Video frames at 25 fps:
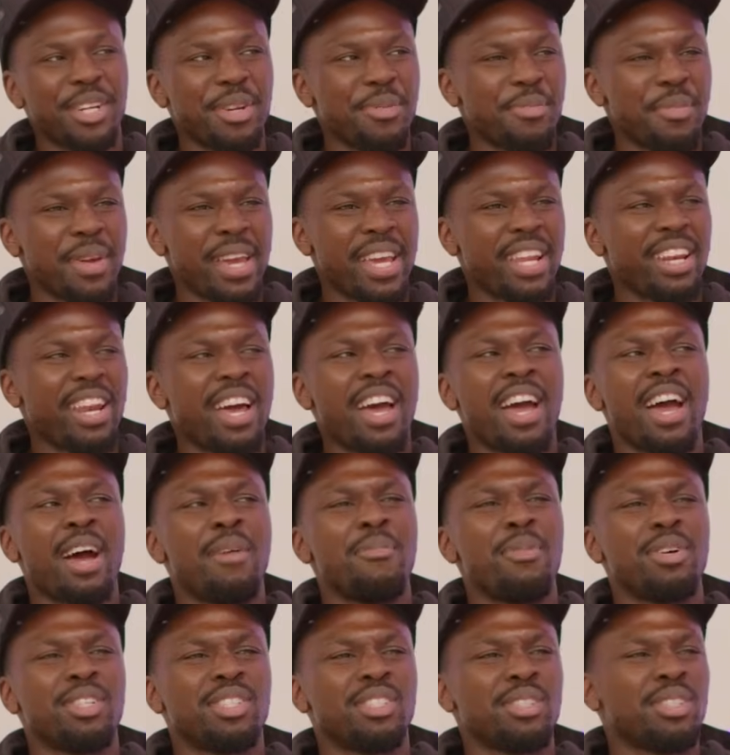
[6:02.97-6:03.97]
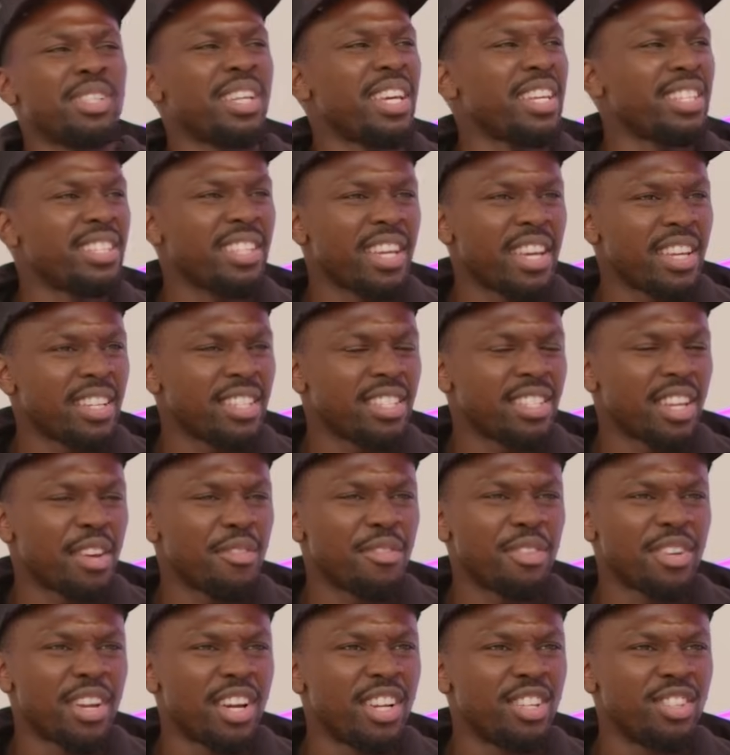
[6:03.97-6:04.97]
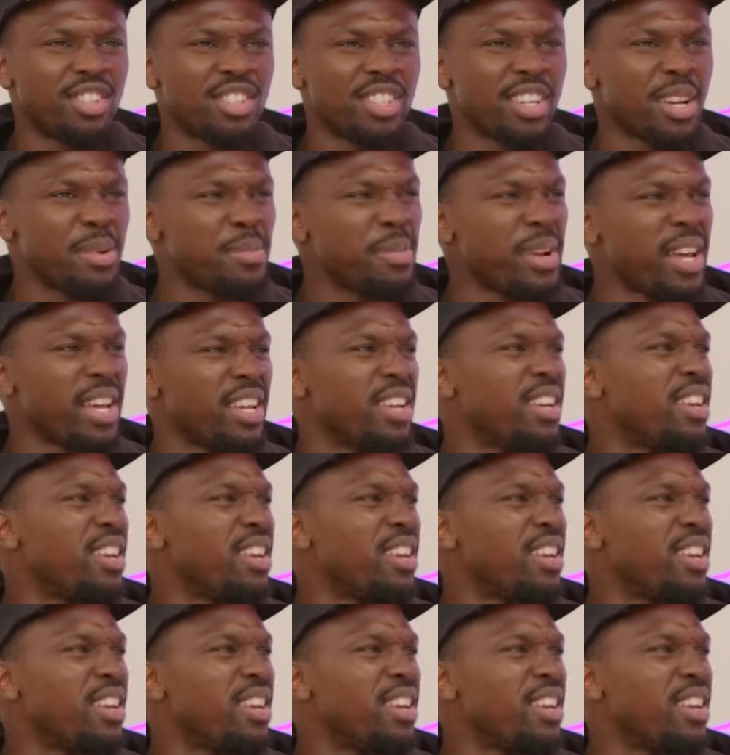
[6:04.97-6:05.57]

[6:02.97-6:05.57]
a mate like how much they're saying 700. I'm like,